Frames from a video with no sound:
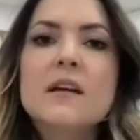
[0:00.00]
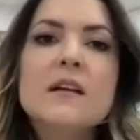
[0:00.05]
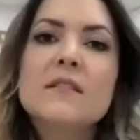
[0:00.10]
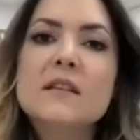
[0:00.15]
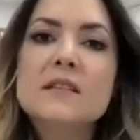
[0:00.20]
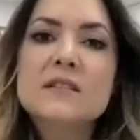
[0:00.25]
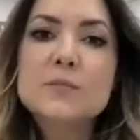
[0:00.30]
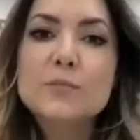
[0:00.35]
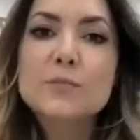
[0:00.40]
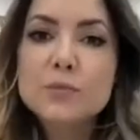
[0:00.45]

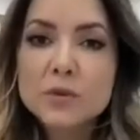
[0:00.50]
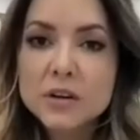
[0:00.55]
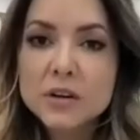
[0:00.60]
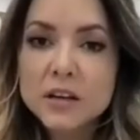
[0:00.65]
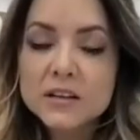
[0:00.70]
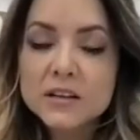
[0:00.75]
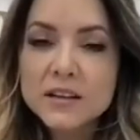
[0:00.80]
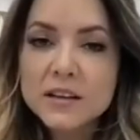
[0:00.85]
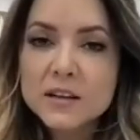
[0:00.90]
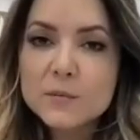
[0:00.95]
There's a
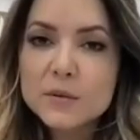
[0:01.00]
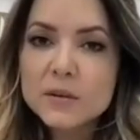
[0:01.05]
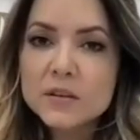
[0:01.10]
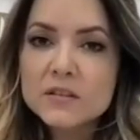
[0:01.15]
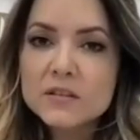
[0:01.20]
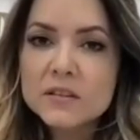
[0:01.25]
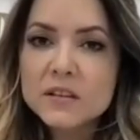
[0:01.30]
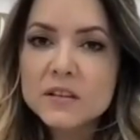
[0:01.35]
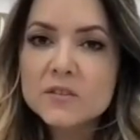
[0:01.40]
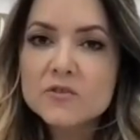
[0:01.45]
product
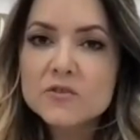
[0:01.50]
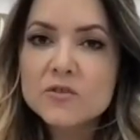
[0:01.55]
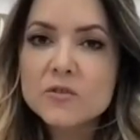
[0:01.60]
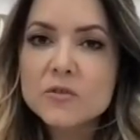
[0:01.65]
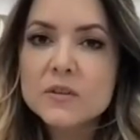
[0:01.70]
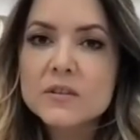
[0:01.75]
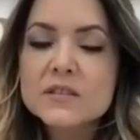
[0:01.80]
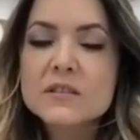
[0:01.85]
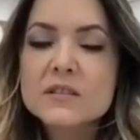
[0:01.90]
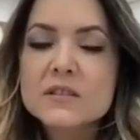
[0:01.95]
liability
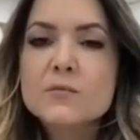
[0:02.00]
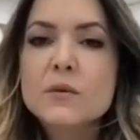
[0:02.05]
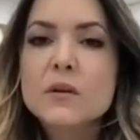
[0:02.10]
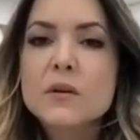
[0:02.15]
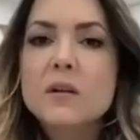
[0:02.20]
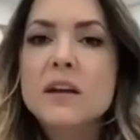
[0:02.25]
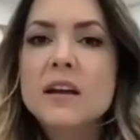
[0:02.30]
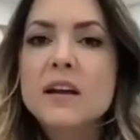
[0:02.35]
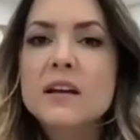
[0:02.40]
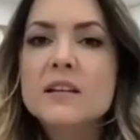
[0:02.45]
insurance, as
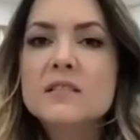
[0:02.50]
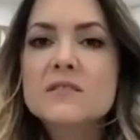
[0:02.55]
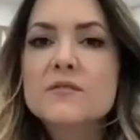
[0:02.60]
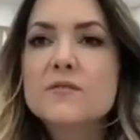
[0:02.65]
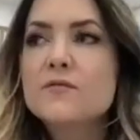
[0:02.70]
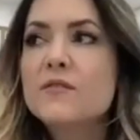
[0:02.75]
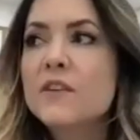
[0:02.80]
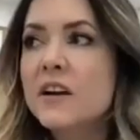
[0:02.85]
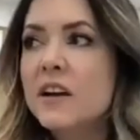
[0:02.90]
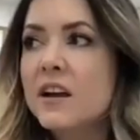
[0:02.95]
well as
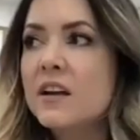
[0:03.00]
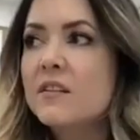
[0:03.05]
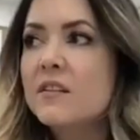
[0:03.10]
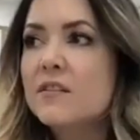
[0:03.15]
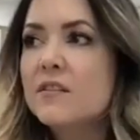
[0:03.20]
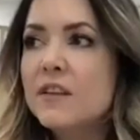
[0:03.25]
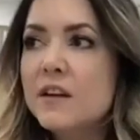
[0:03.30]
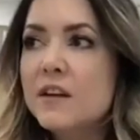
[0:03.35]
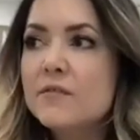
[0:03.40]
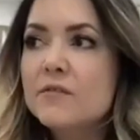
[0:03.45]
fire
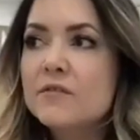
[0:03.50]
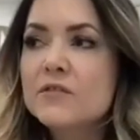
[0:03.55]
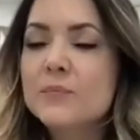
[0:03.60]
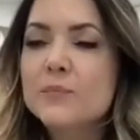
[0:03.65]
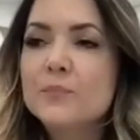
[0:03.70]
and theft,